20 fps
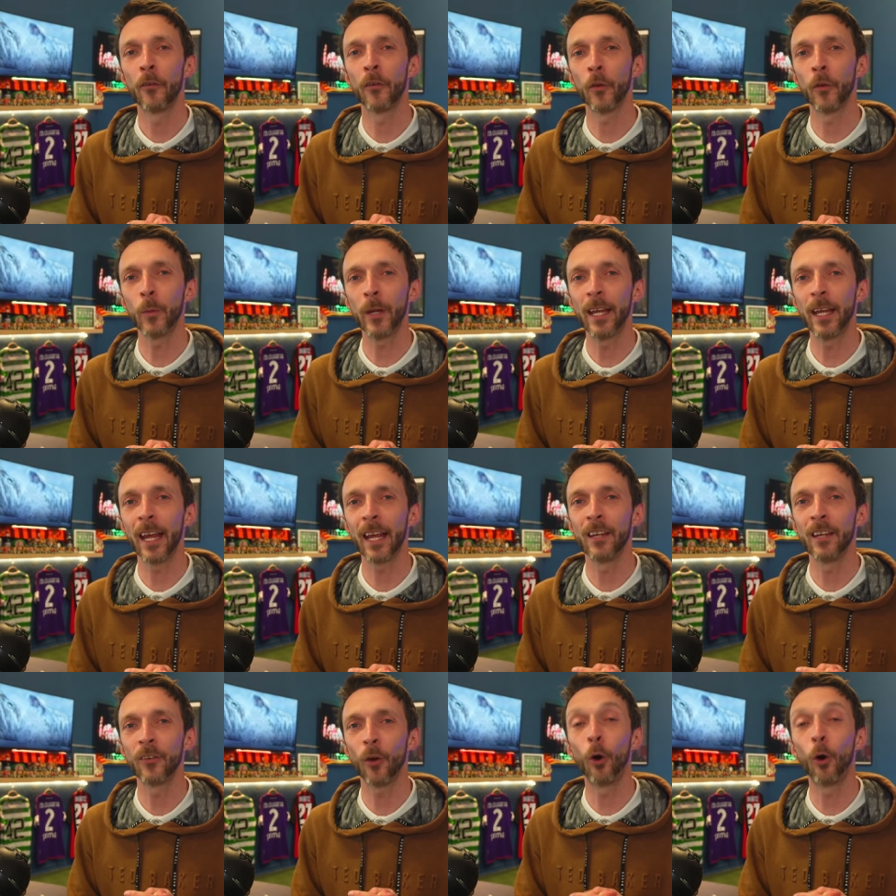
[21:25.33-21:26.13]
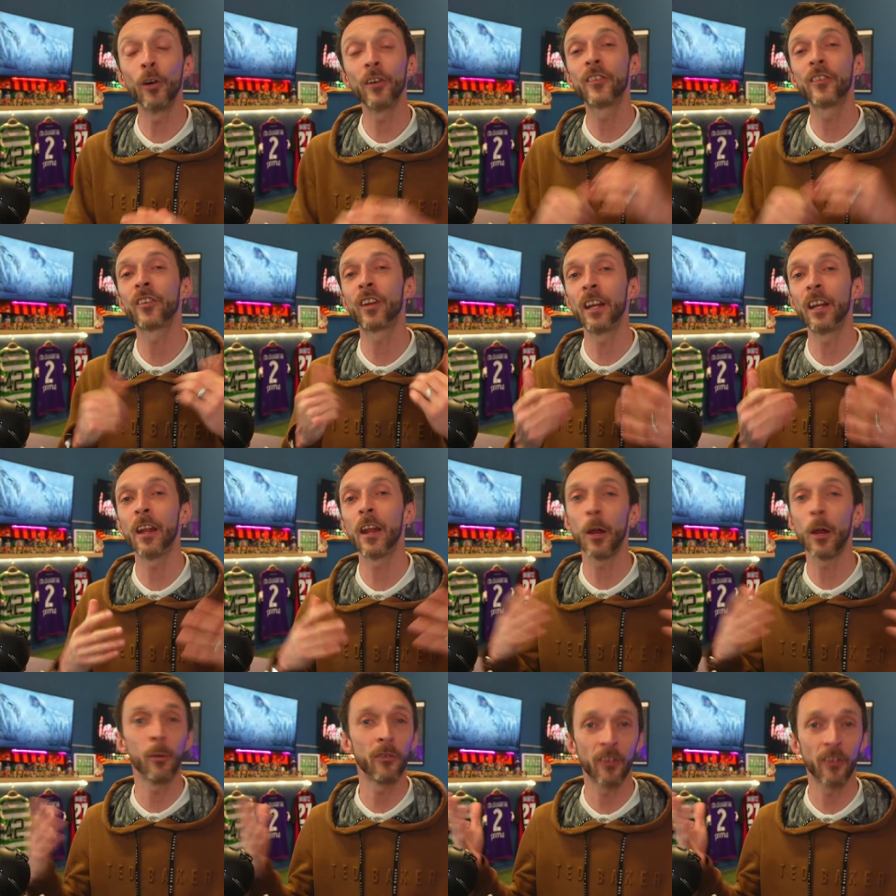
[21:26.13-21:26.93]
for the weekend. On screen
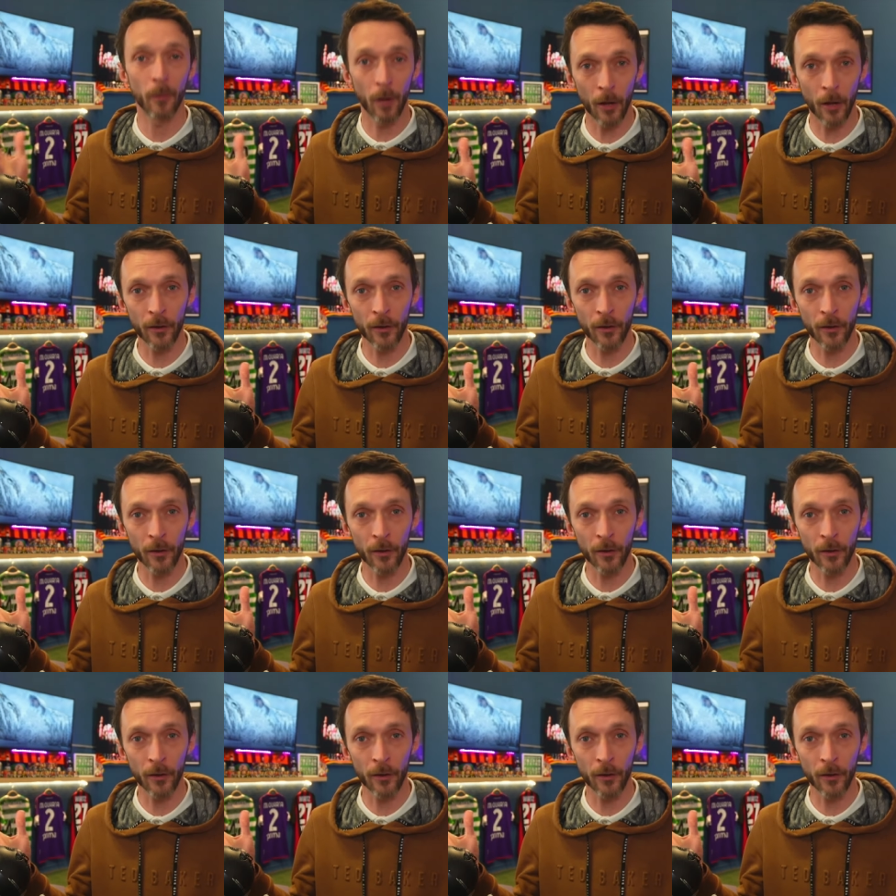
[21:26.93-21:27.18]
there now is some